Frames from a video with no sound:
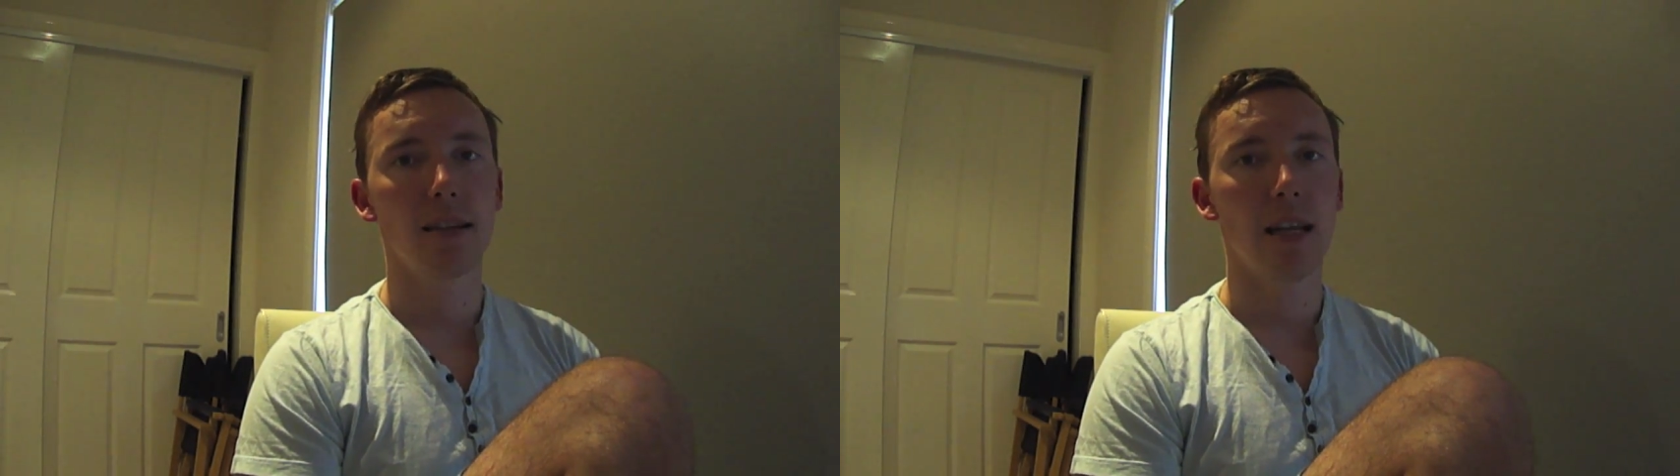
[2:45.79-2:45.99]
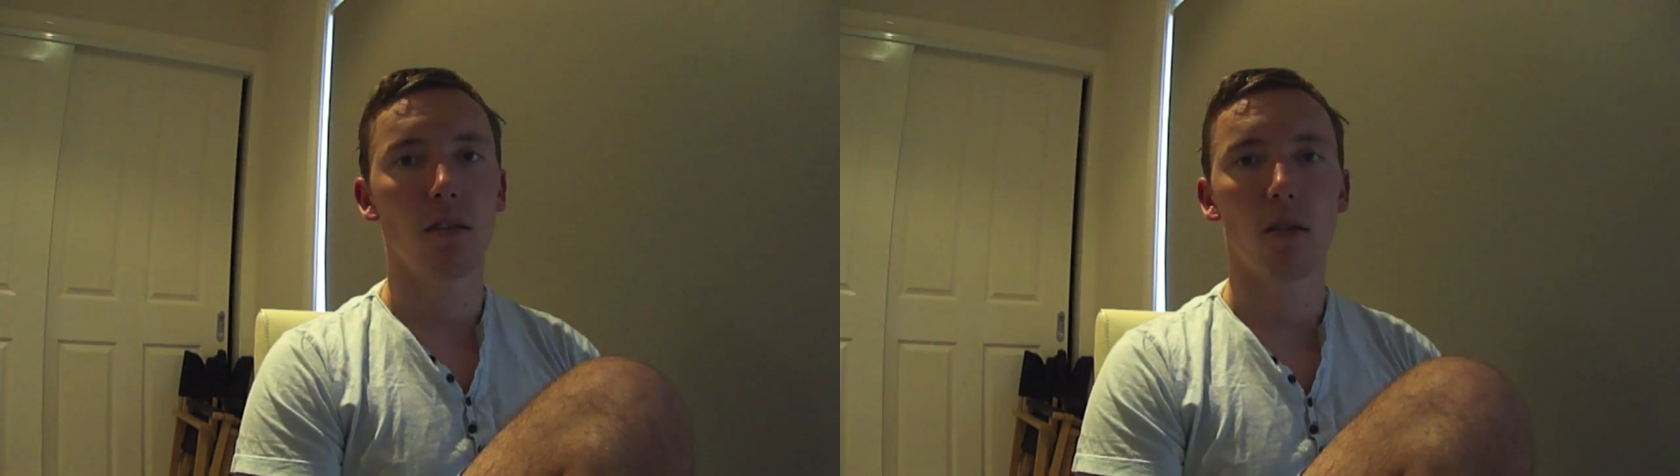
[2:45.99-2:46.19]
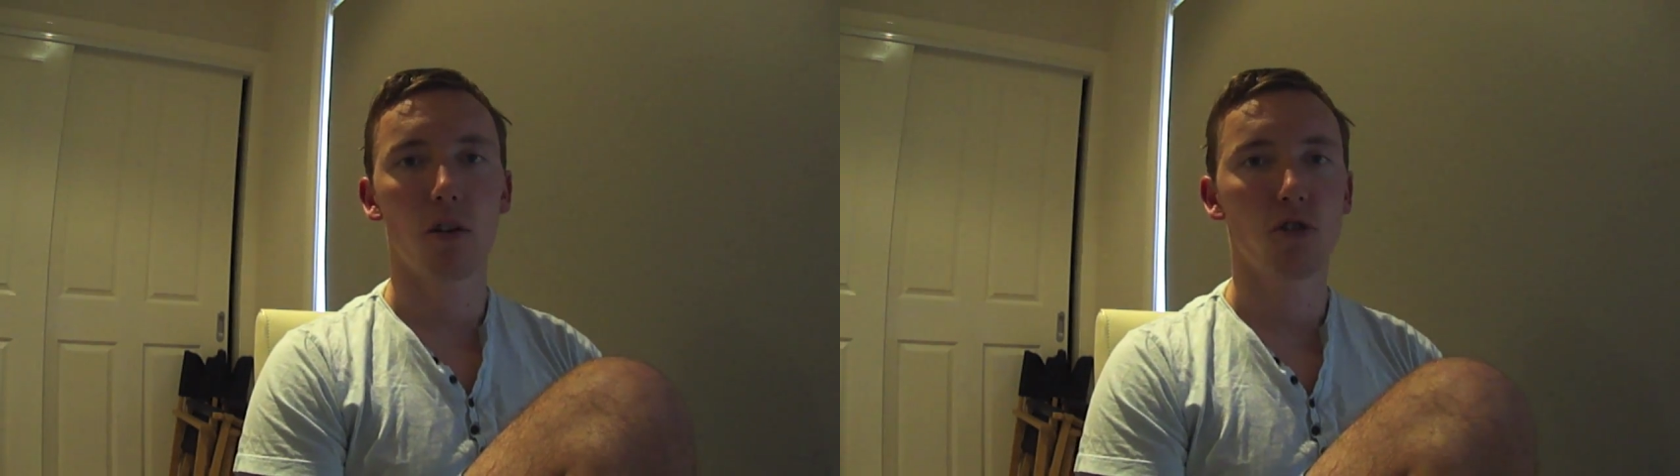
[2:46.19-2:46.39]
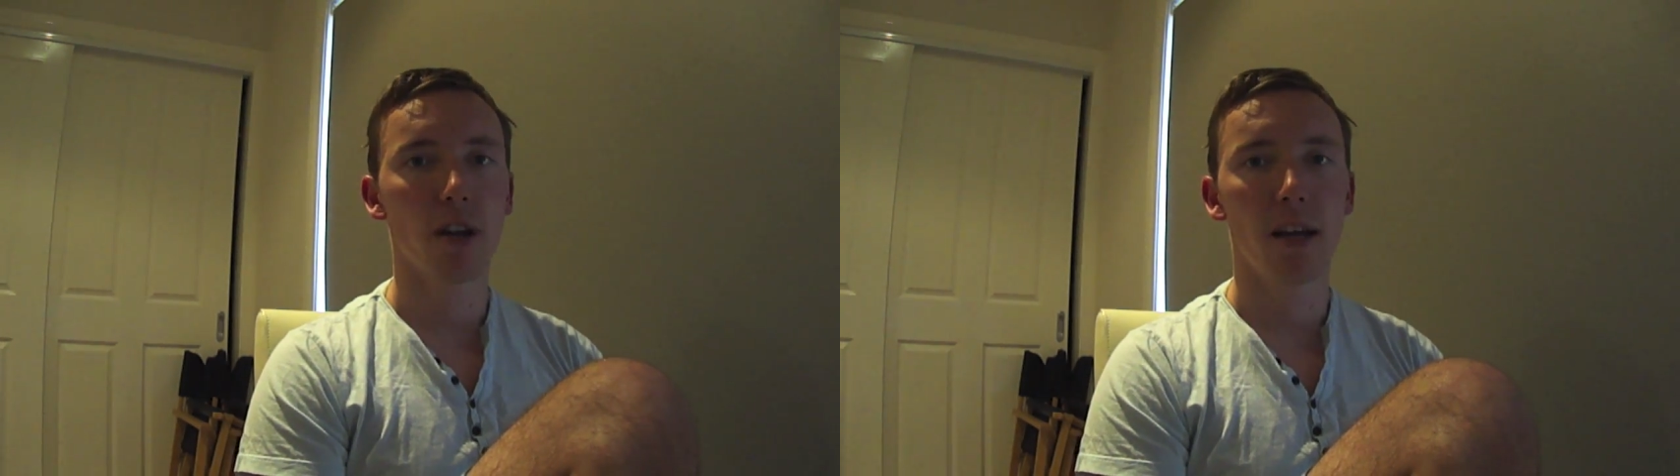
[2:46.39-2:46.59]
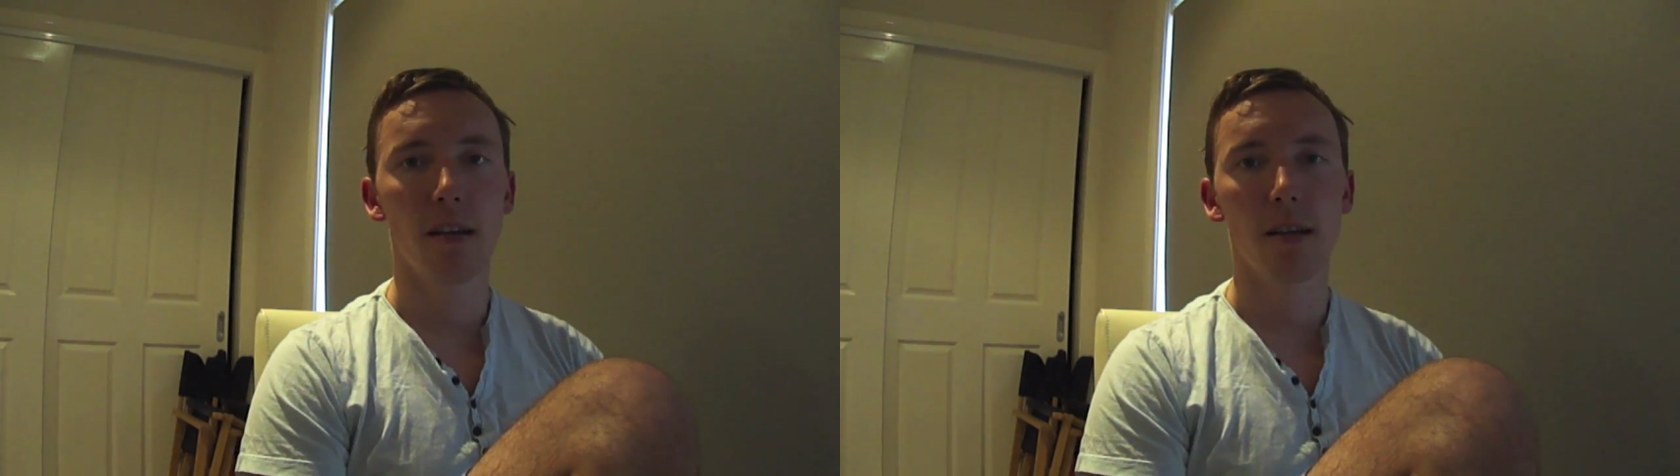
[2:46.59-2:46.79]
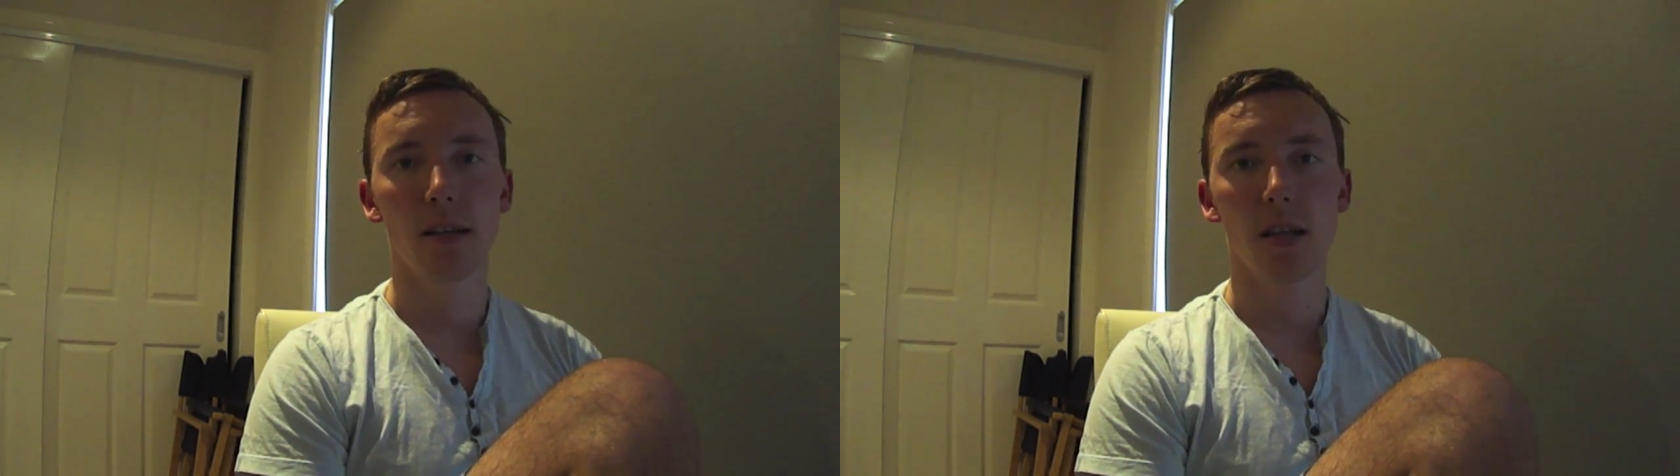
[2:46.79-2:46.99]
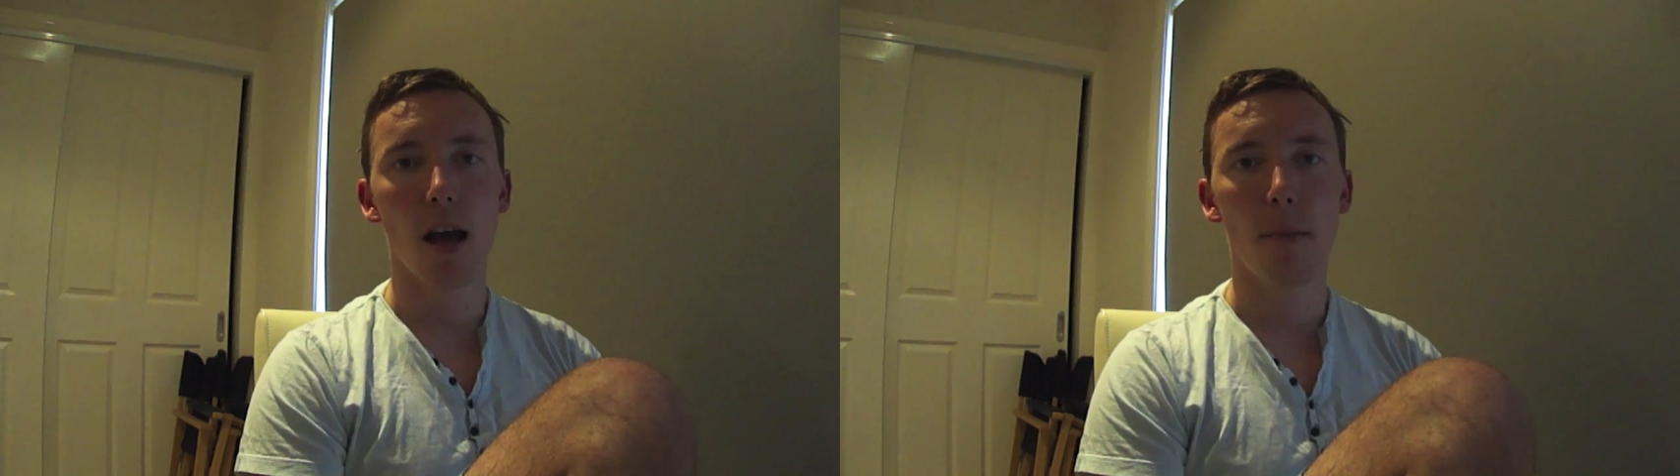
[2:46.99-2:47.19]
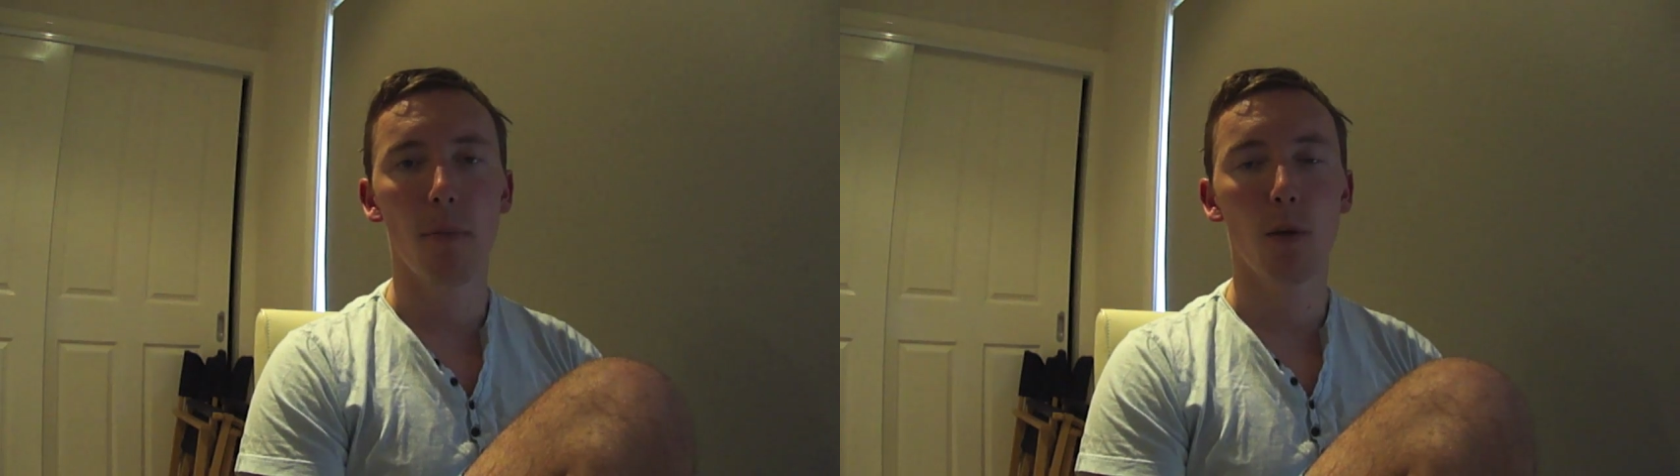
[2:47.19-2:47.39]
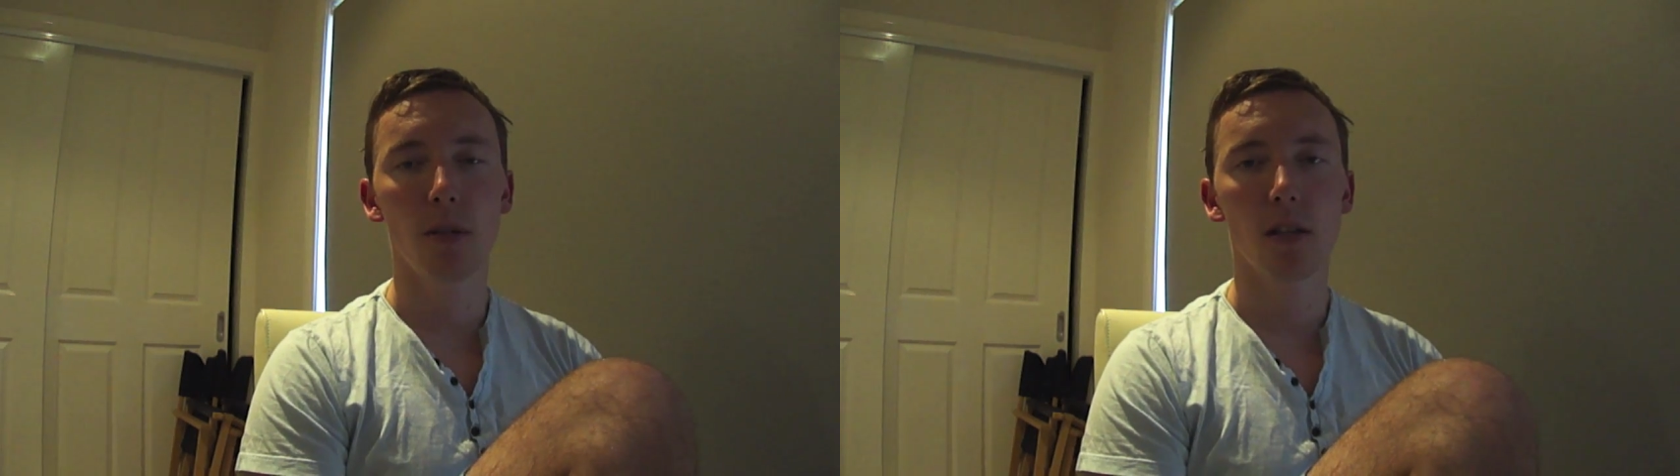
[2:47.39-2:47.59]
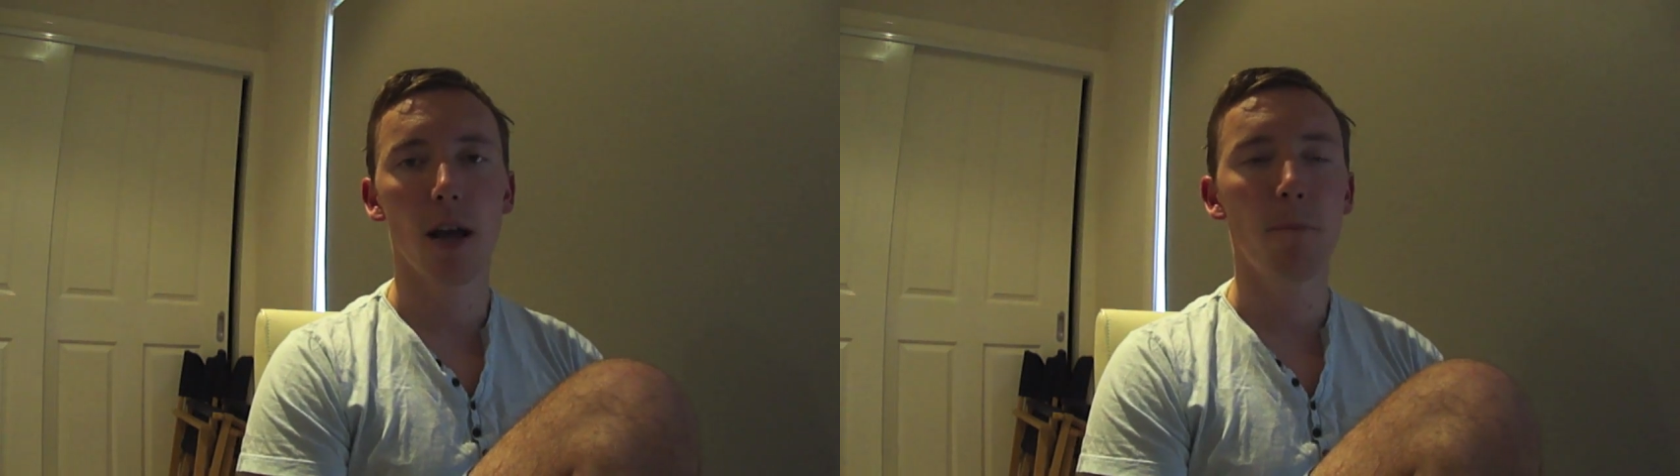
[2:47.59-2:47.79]
10 o'clock Australian time, Melbourne
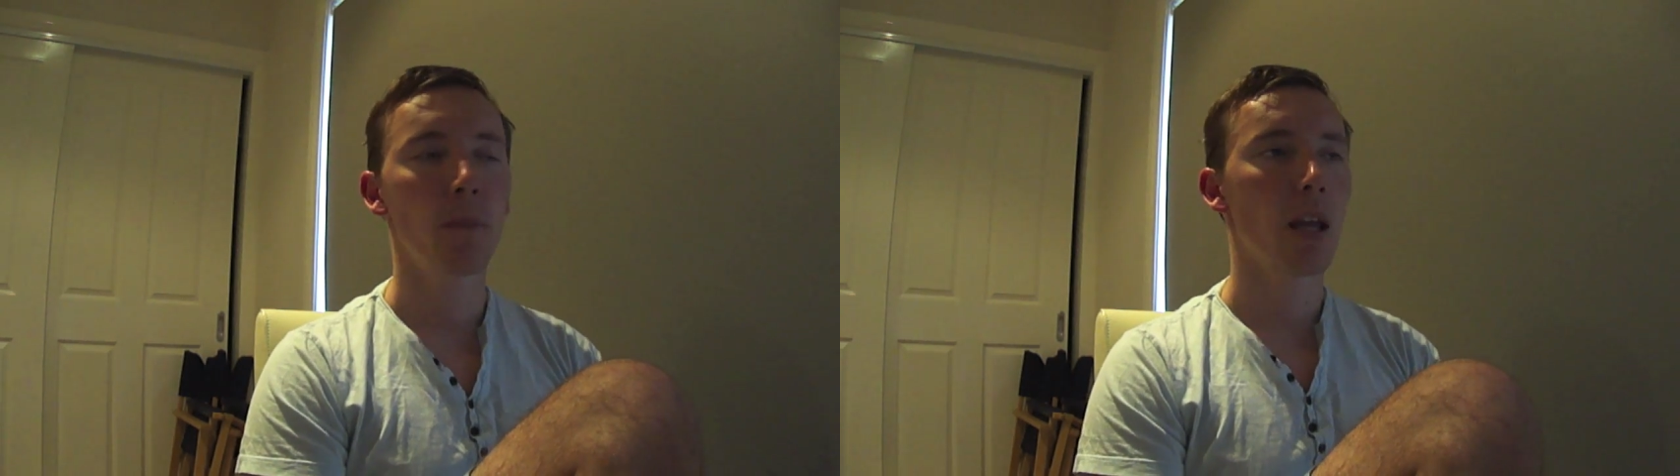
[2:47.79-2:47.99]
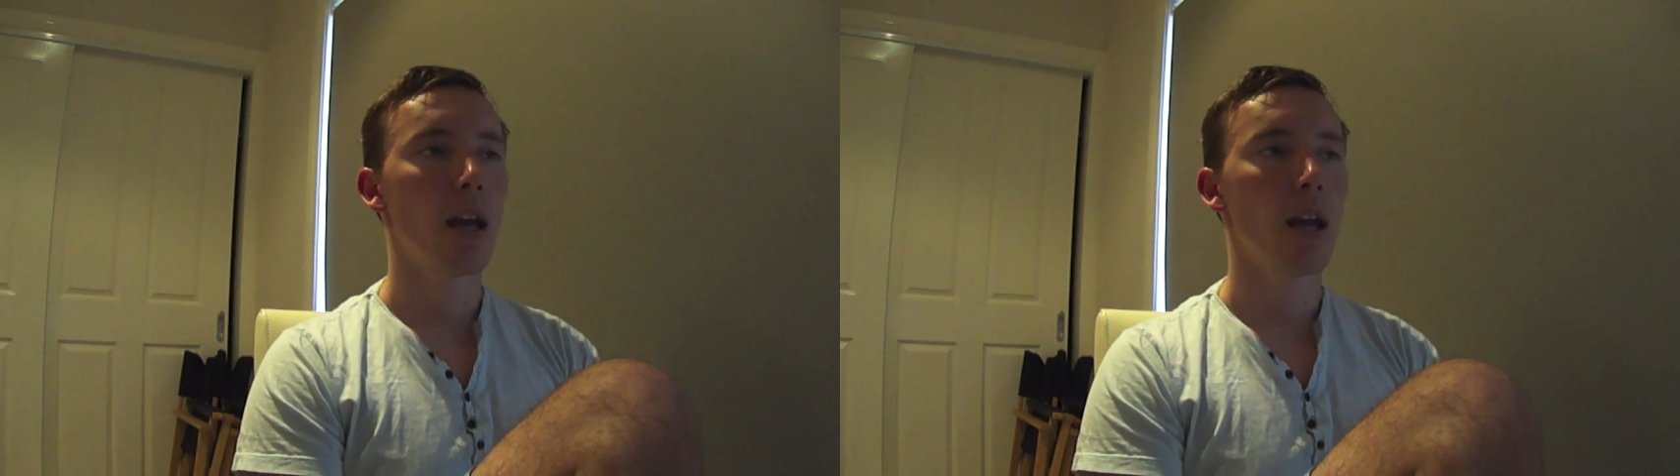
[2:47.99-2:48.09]
time,